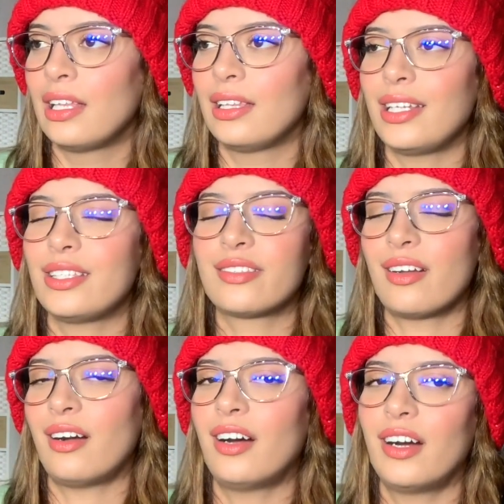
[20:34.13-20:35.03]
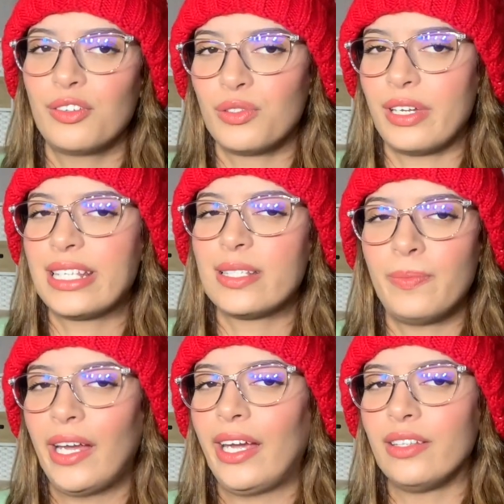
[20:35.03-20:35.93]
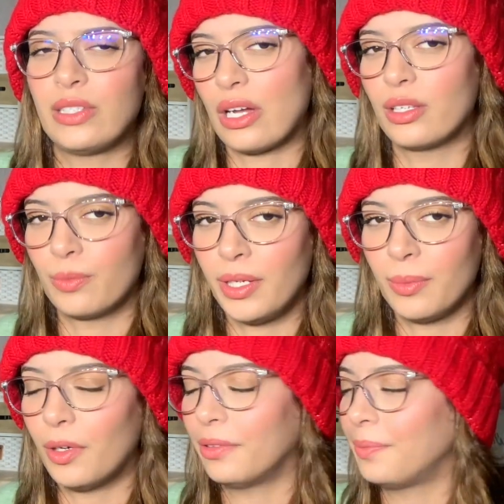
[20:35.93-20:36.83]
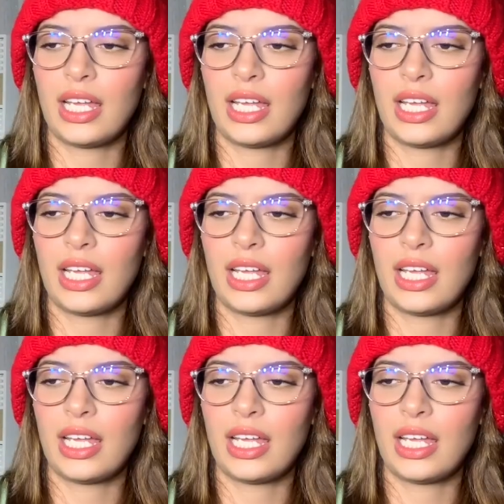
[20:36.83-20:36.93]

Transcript: that it's hard to explain to other people.